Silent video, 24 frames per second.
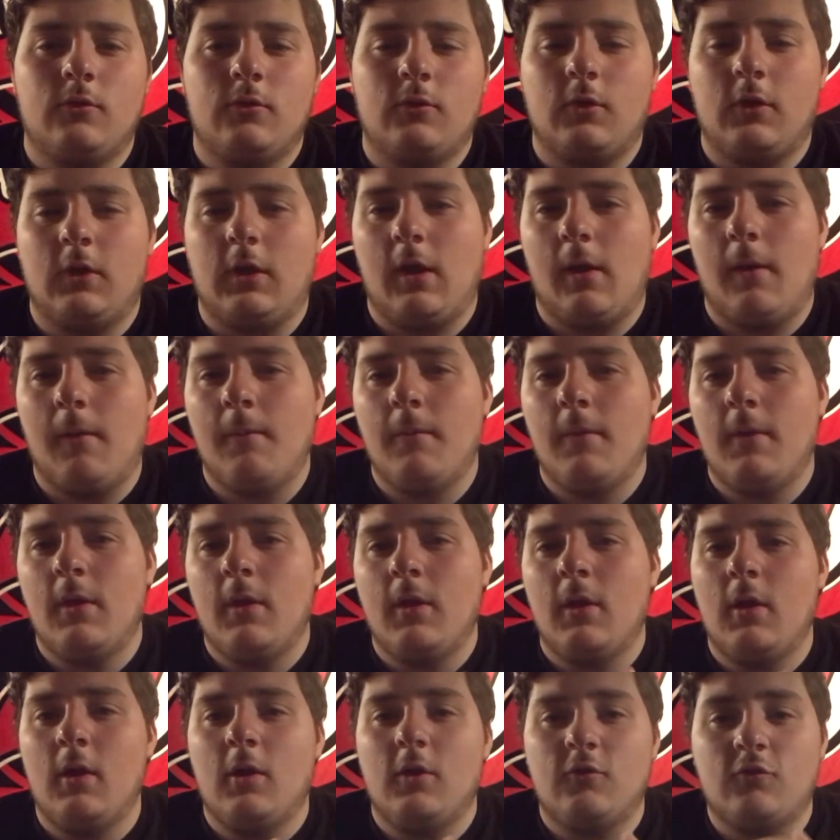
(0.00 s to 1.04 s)
So yeah,
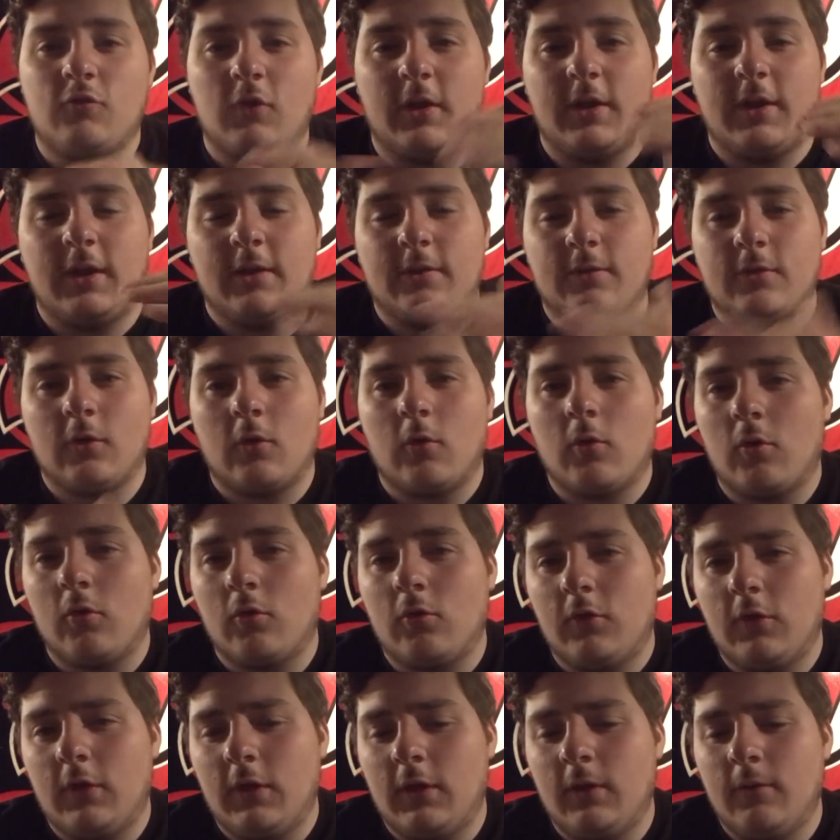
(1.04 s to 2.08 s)
try to get there
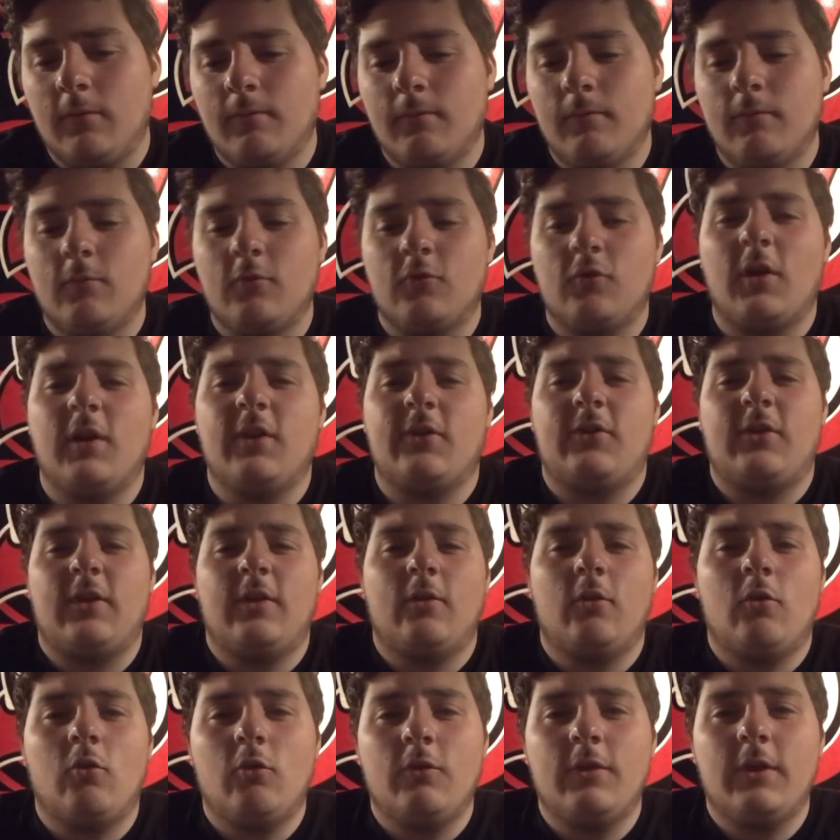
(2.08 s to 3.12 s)
early. Try to stay
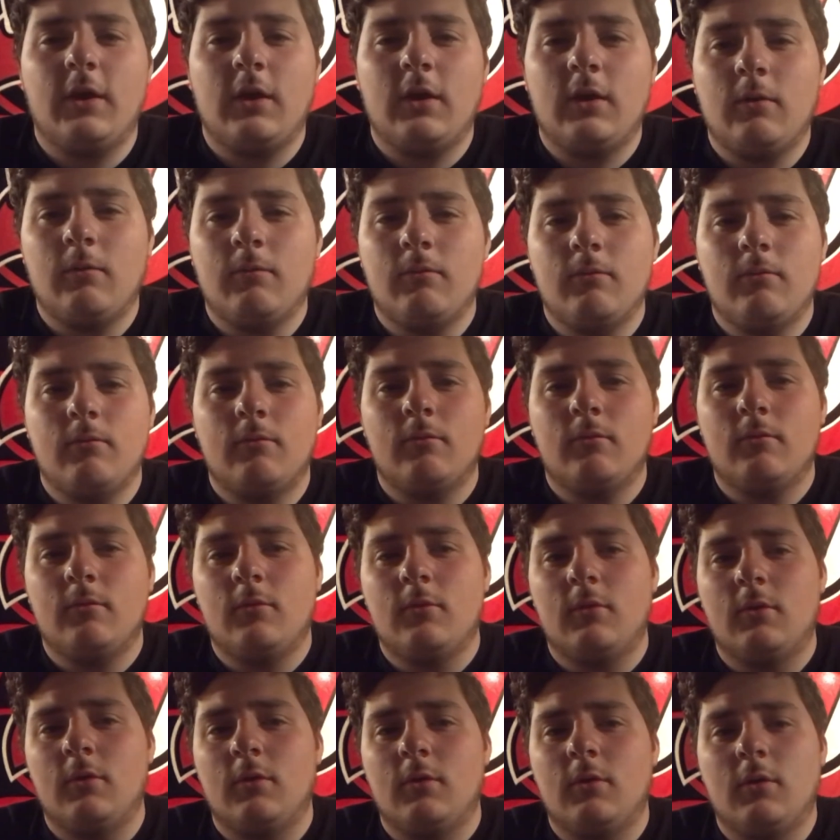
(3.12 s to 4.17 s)
the whole day,
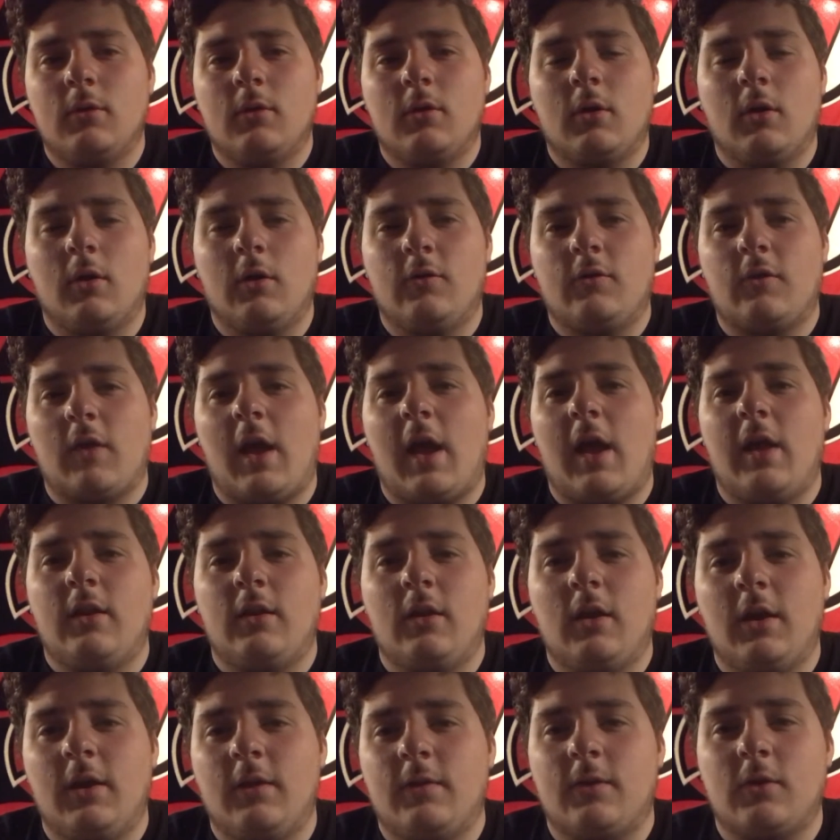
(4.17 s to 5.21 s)
because at
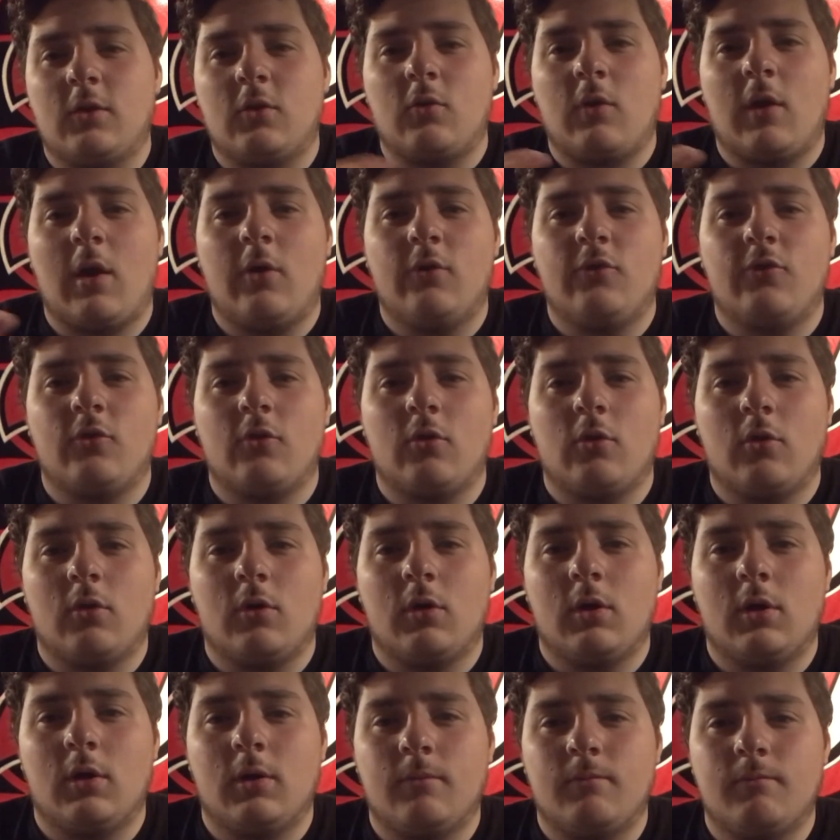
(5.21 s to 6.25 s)
night the crowds are
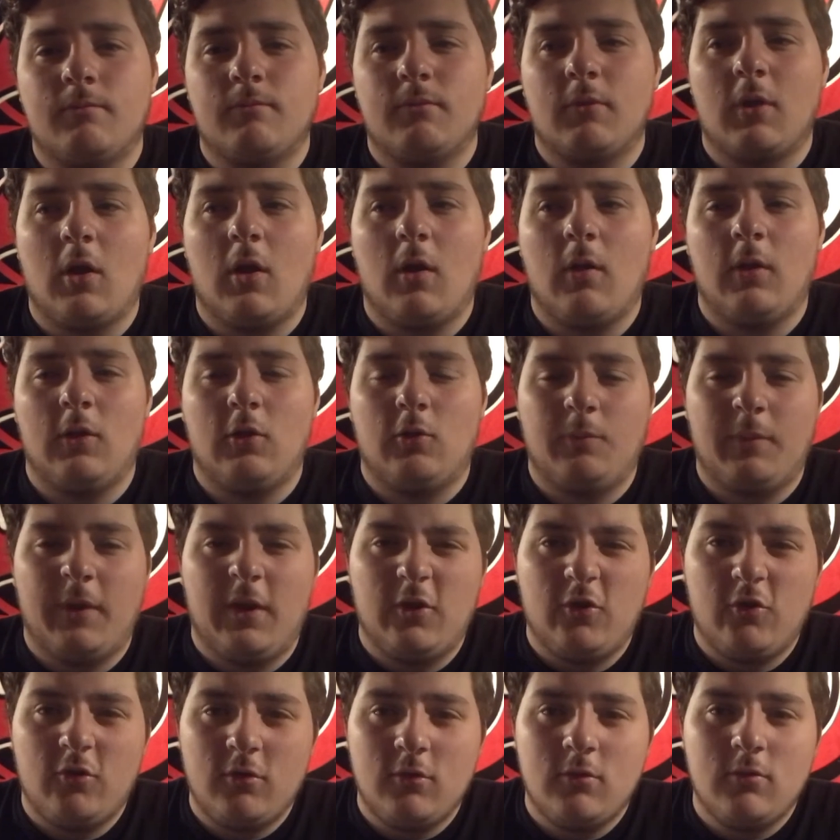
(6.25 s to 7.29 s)
a little
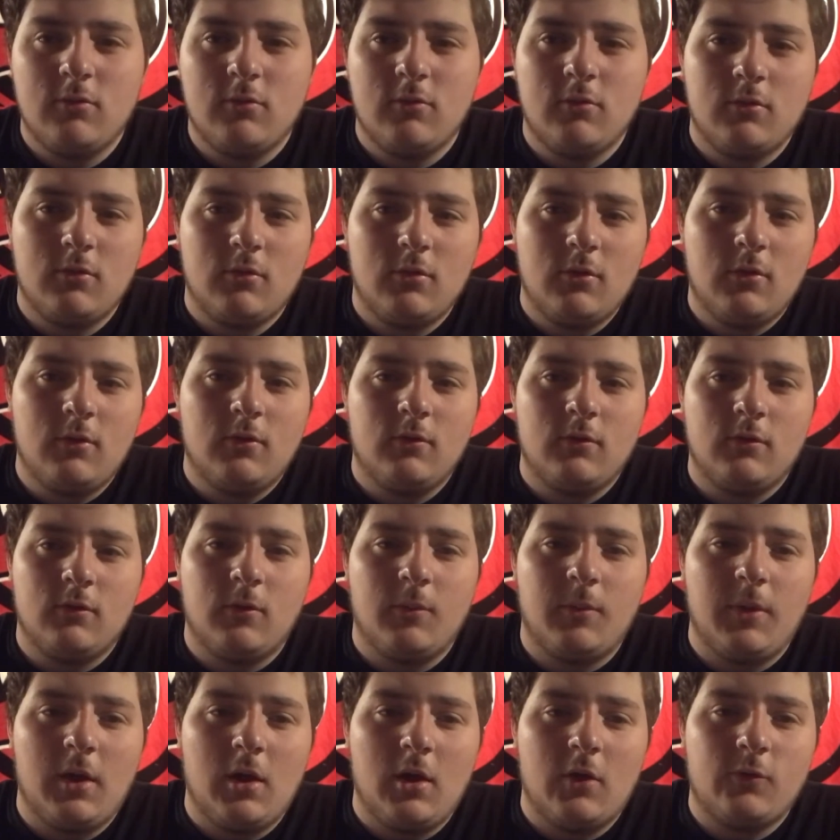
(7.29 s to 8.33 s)
better, to
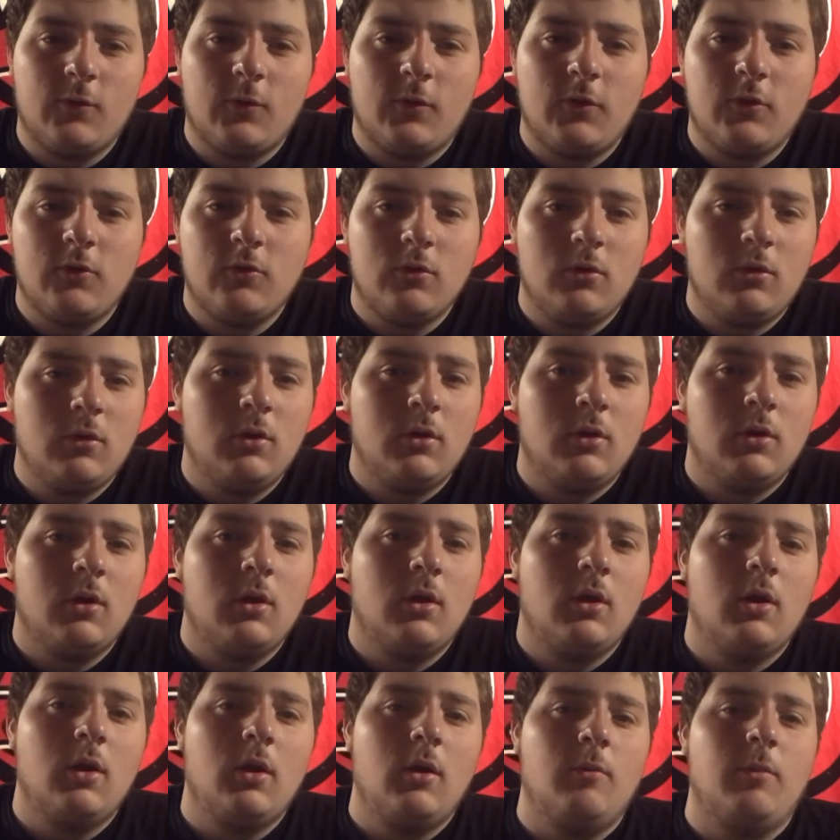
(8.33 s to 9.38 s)
be honest with you,
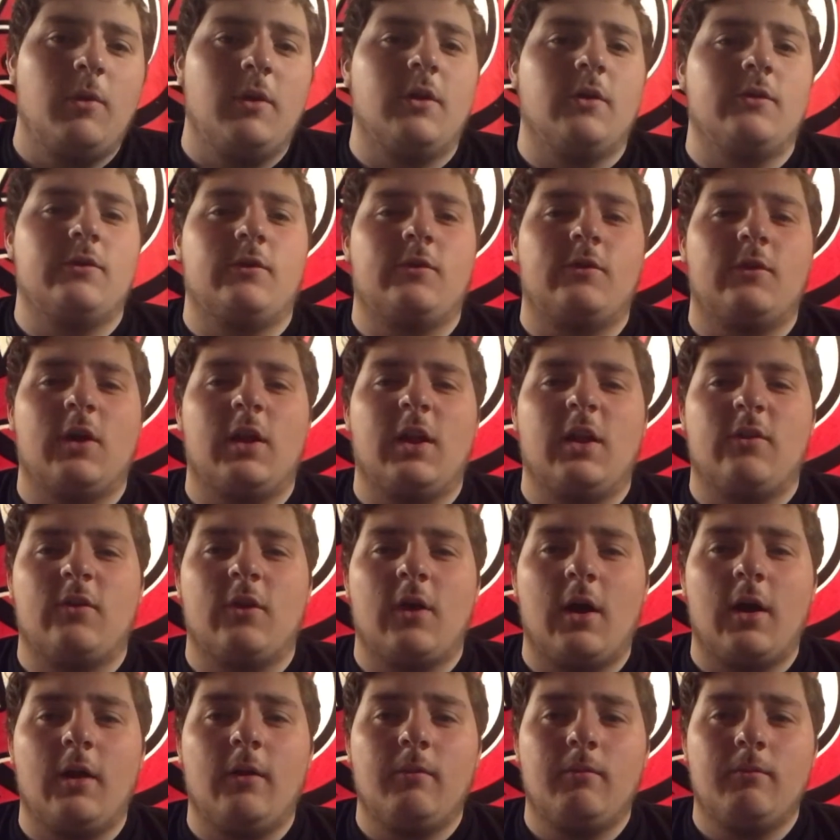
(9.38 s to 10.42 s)
because it's not as
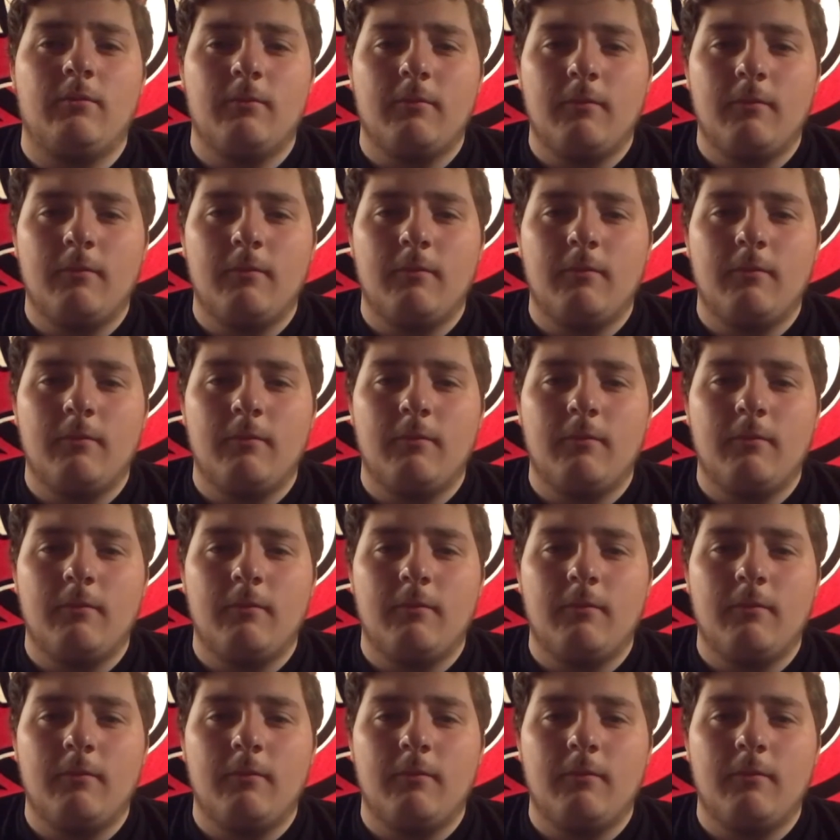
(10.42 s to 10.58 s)
hot,